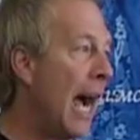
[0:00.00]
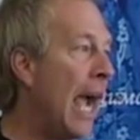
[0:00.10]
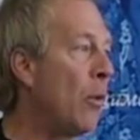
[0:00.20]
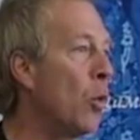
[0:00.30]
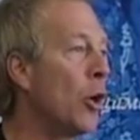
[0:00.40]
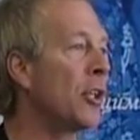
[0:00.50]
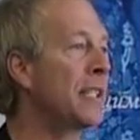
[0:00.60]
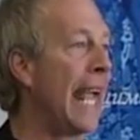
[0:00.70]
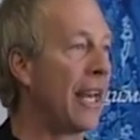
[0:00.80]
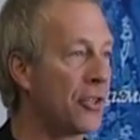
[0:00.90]
I
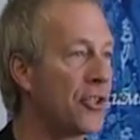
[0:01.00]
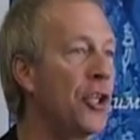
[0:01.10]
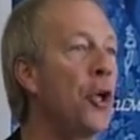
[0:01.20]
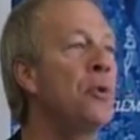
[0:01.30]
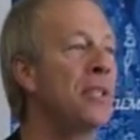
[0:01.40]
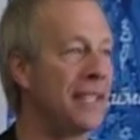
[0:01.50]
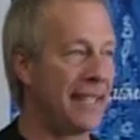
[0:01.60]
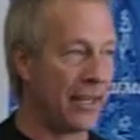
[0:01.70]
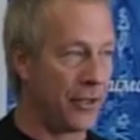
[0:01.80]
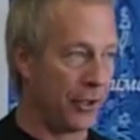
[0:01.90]
worked at a student
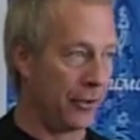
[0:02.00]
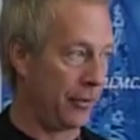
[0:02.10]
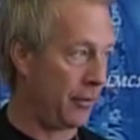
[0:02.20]
center.